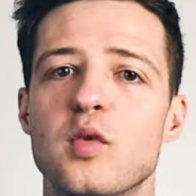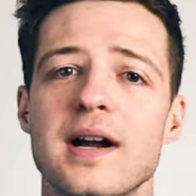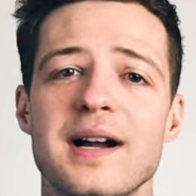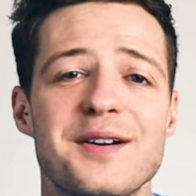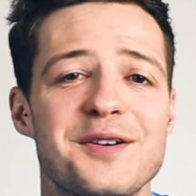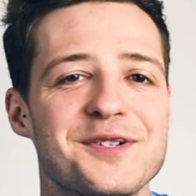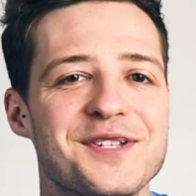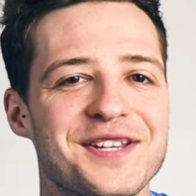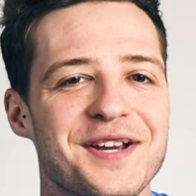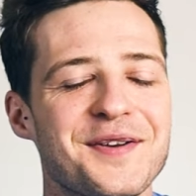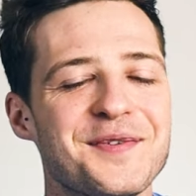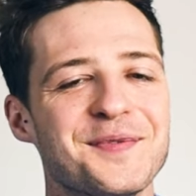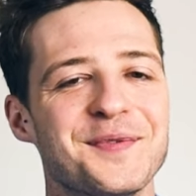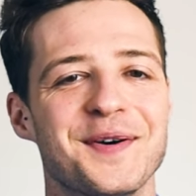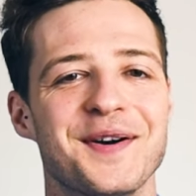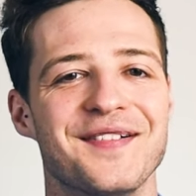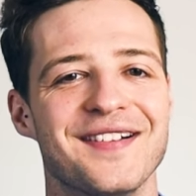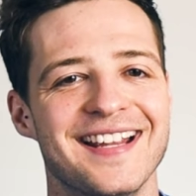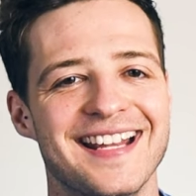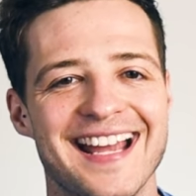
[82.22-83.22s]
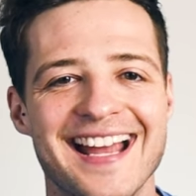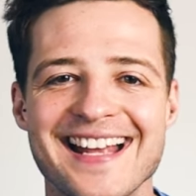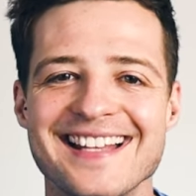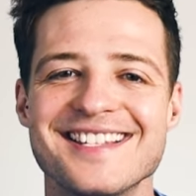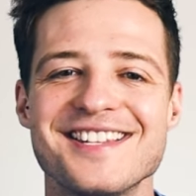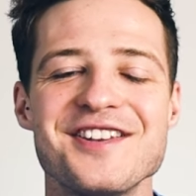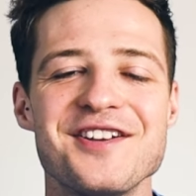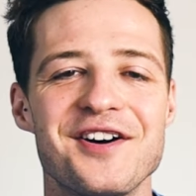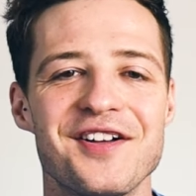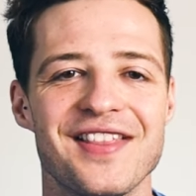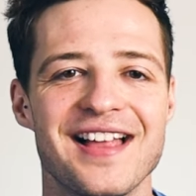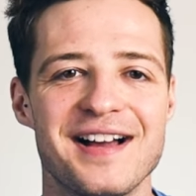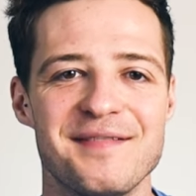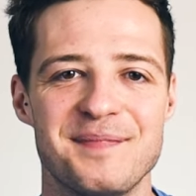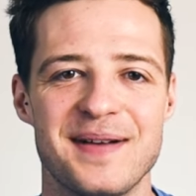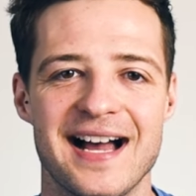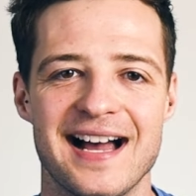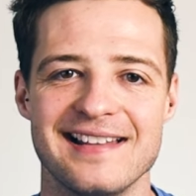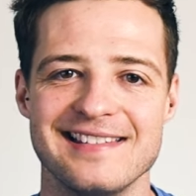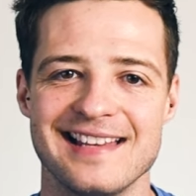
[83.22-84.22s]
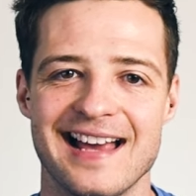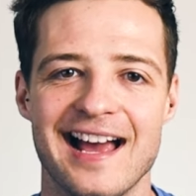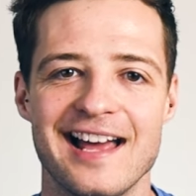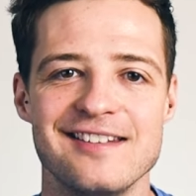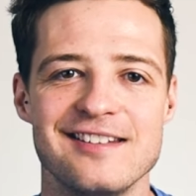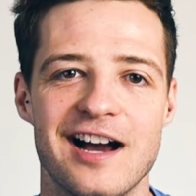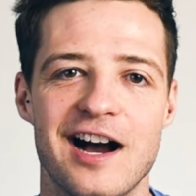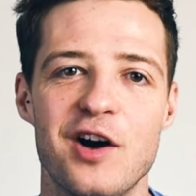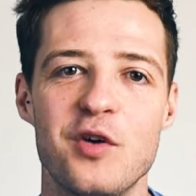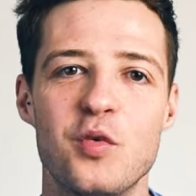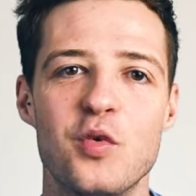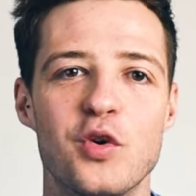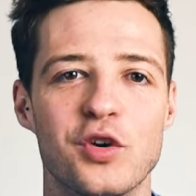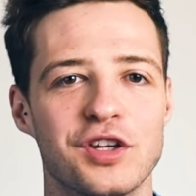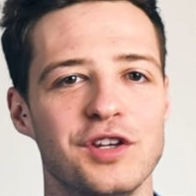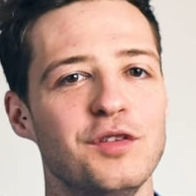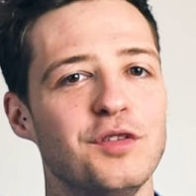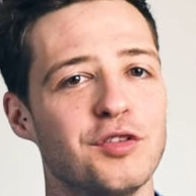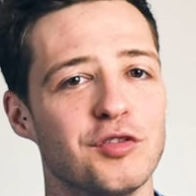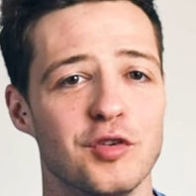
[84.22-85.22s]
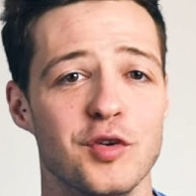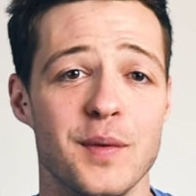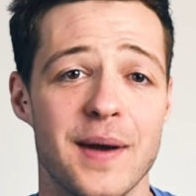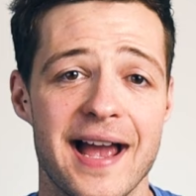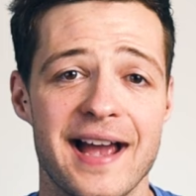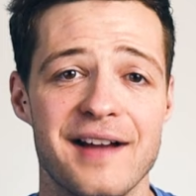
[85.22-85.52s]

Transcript: Well, don't worry, it's not that bad, and I'll walk you through